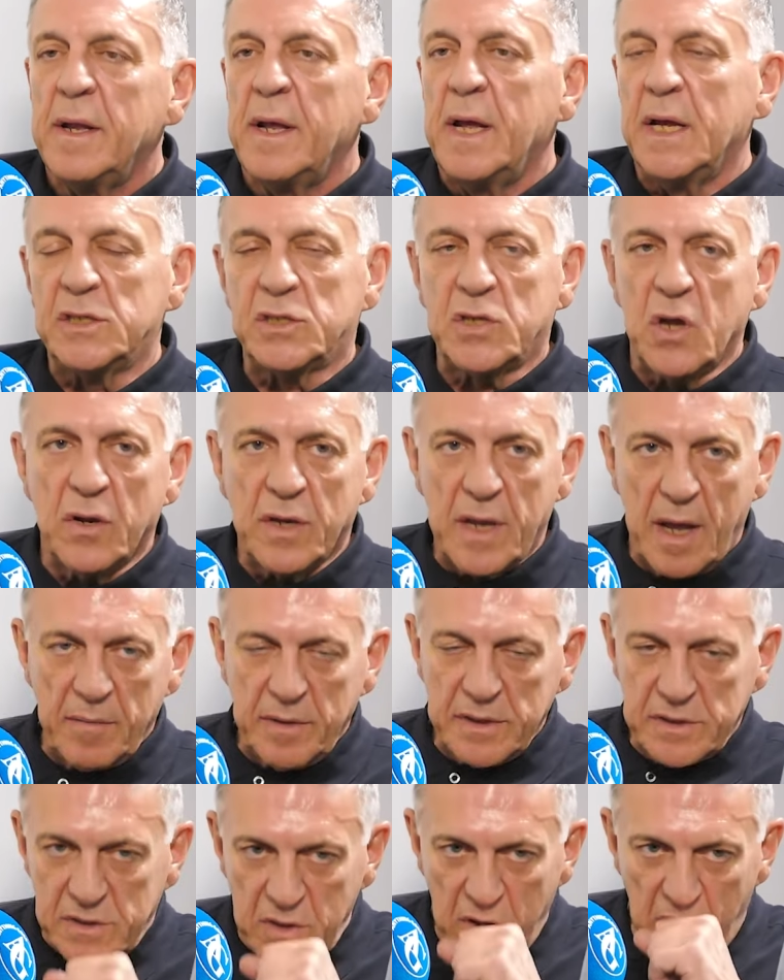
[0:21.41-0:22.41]
He's turned up
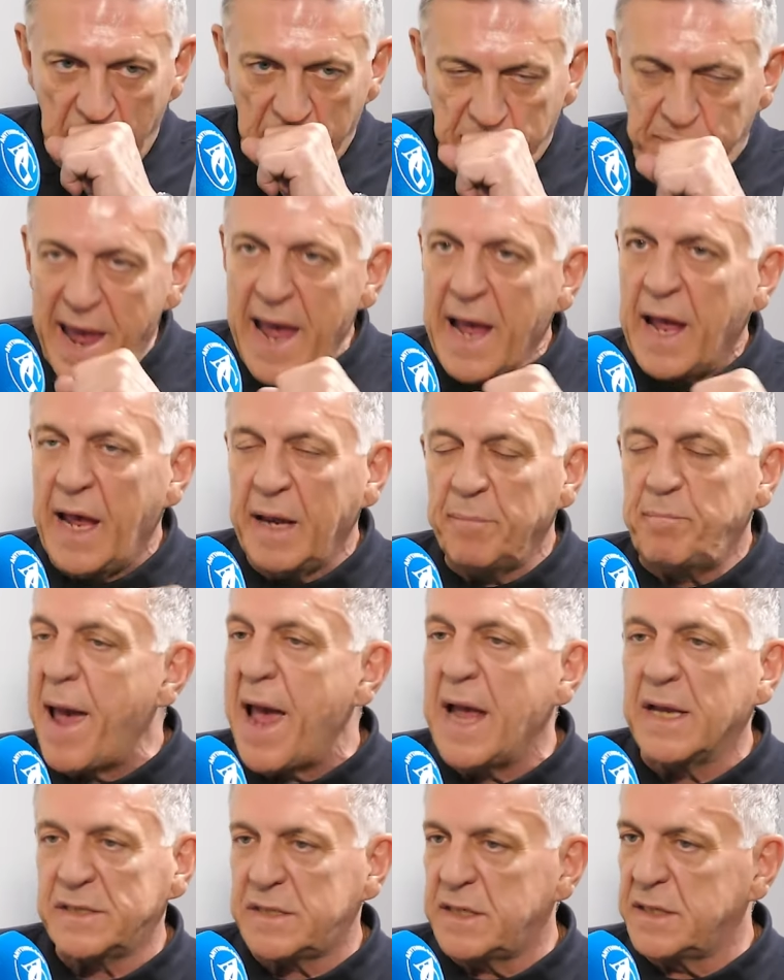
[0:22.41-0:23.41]
this night. he
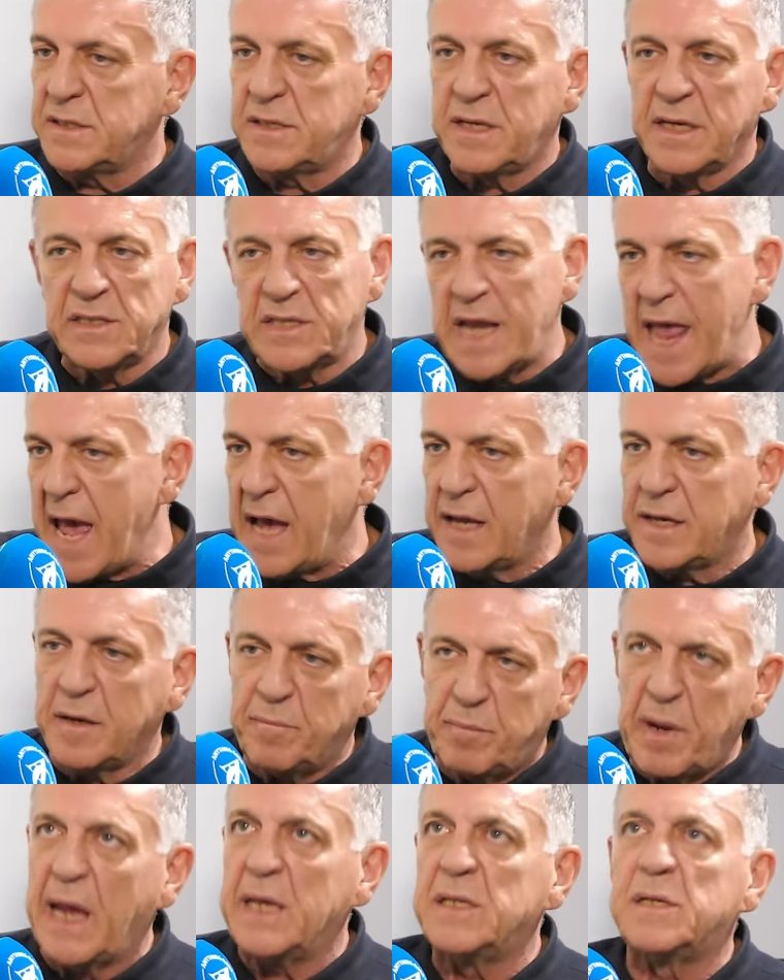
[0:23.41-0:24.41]
bounces. He's loud.
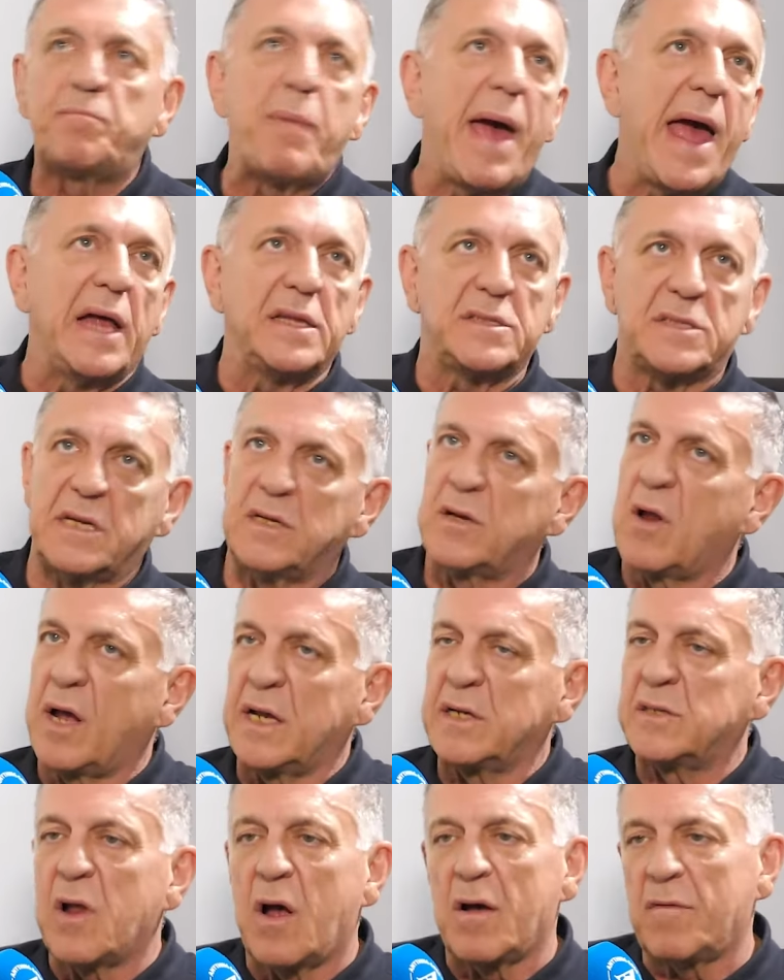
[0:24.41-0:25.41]
He, he's a bouncer. He's like
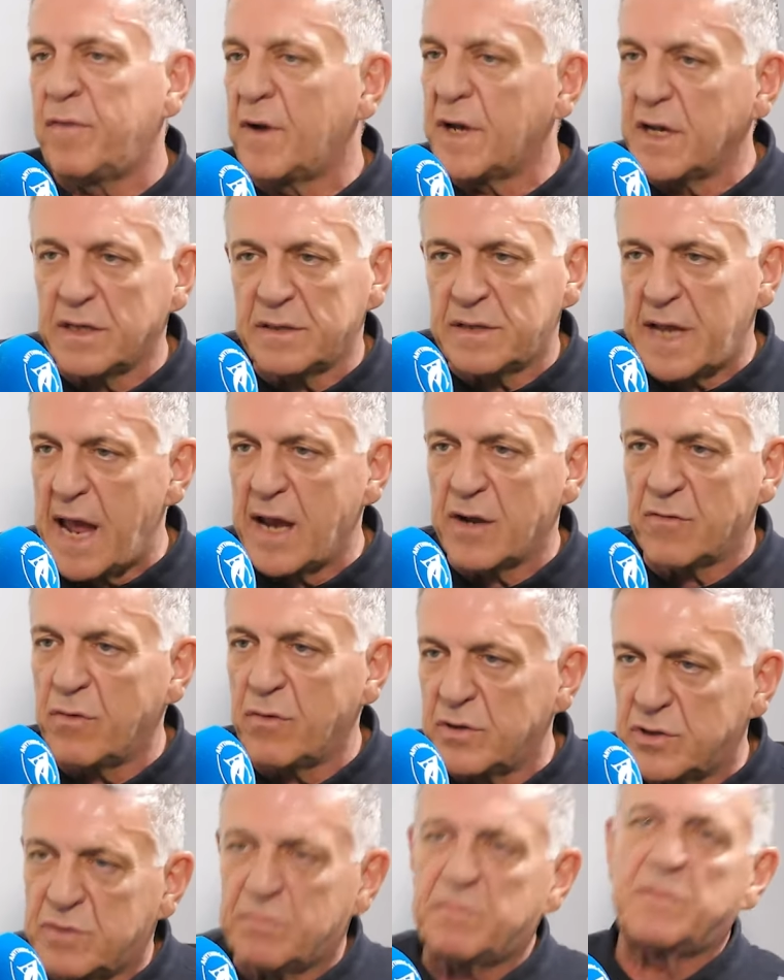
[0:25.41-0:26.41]
he's like a fucking
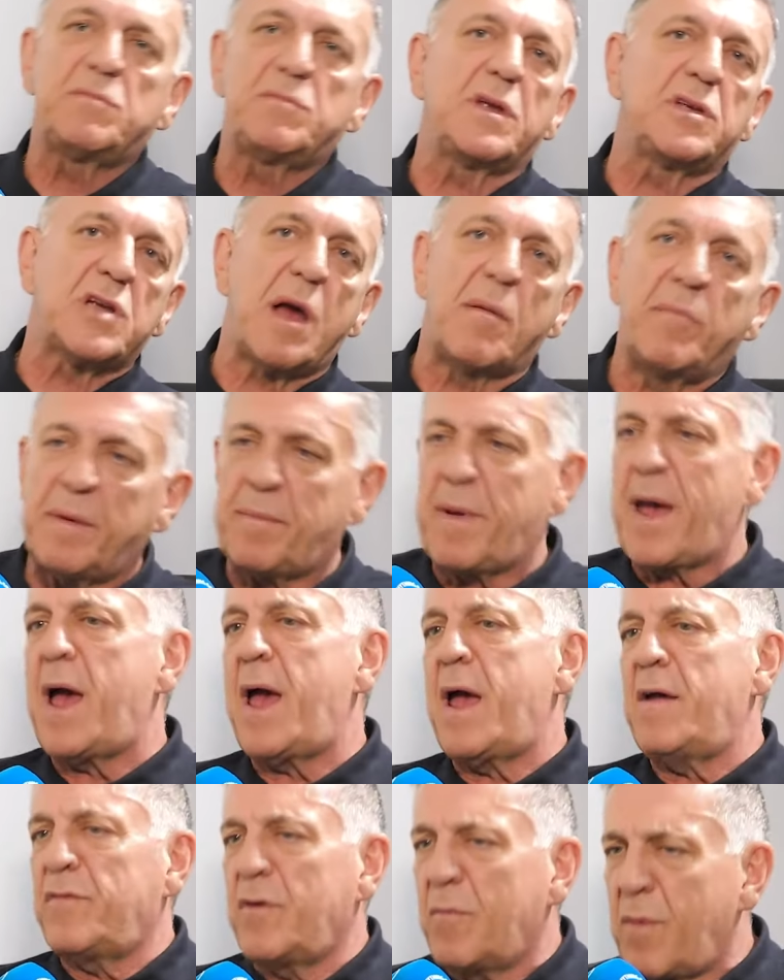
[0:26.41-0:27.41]
kangaroo, jumping
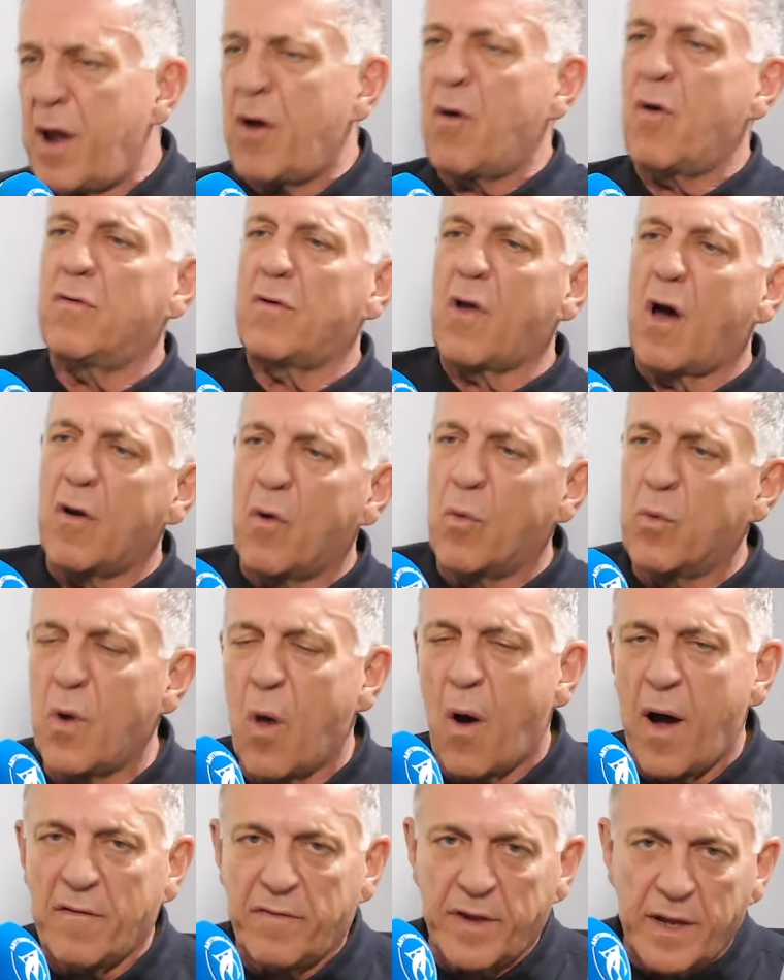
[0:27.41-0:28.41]
about everywhere, all like all
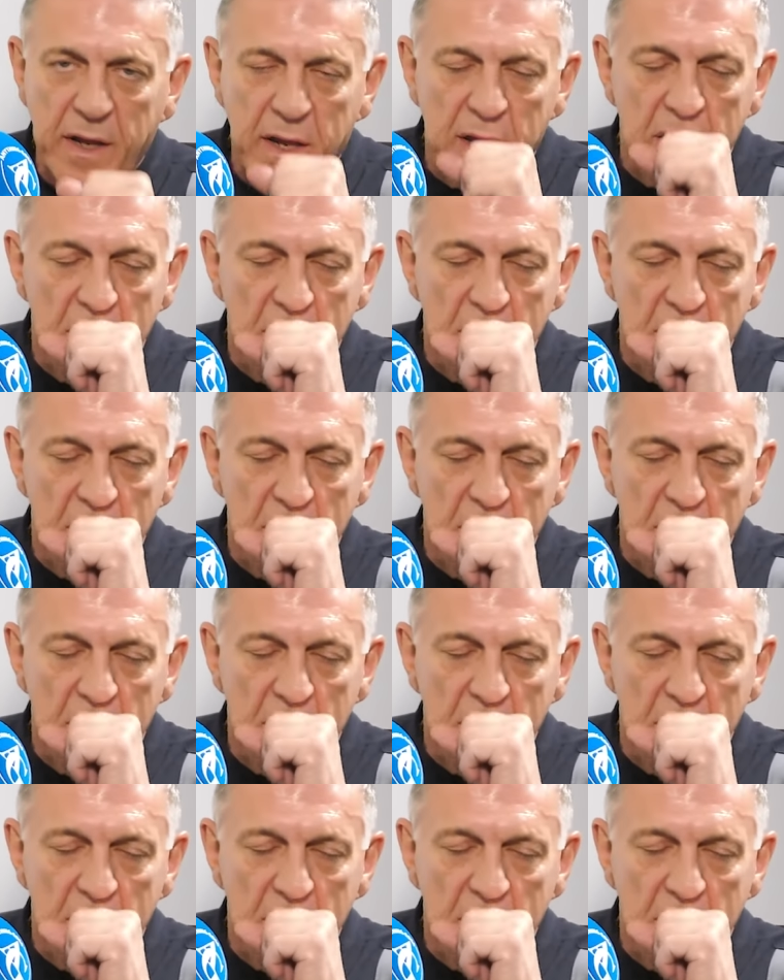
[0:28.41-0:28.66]
lively.